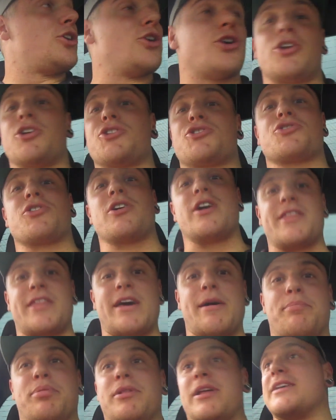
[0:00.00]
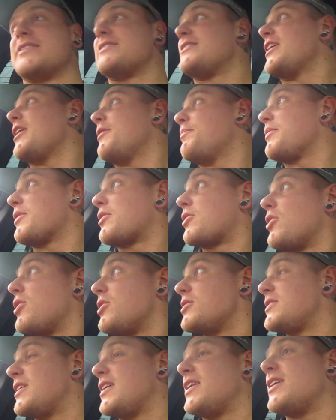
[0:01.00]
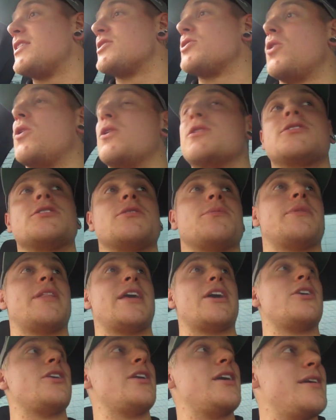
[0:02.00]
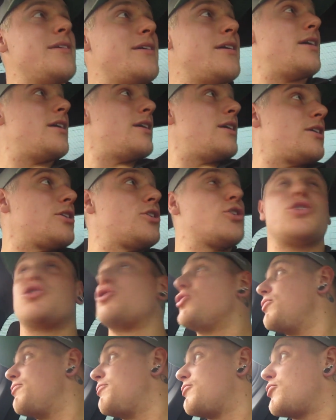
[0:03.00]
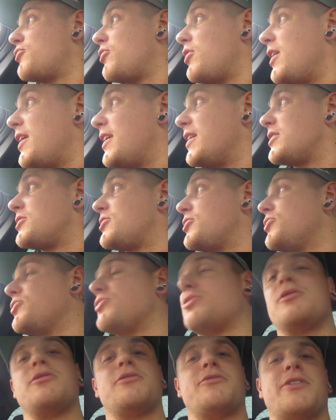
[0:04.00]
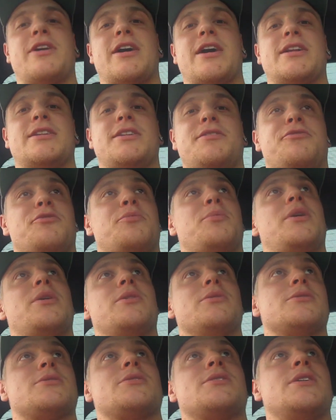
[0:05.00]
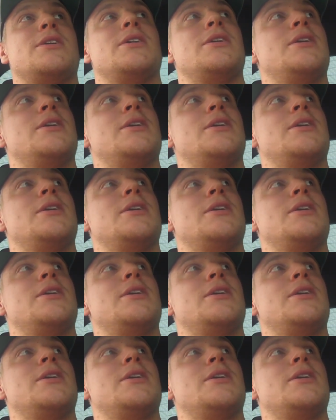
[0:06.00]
gotta try that place out because it is awesome. They got a good variety too of different meals,